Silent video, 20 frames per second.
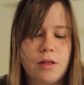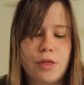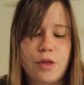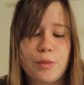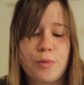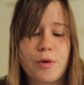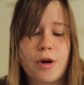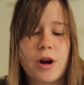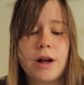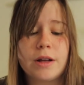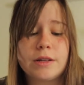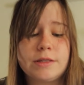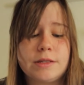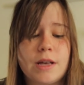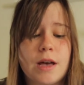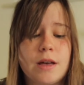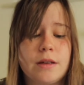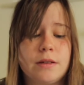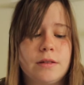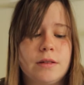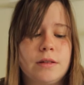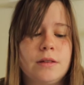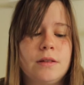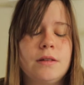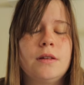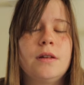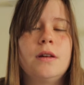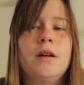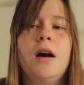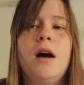the process
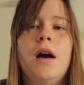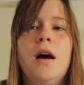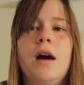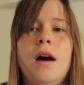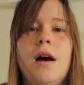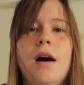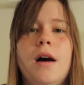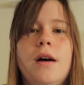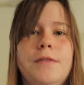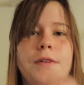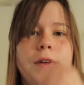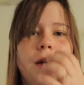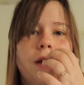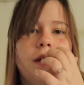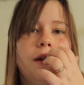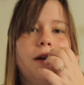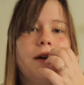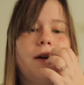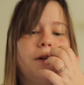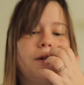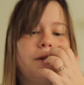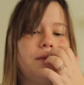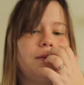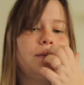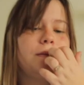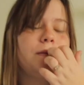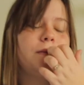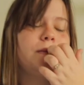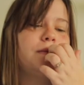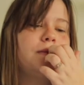of it. Yeah,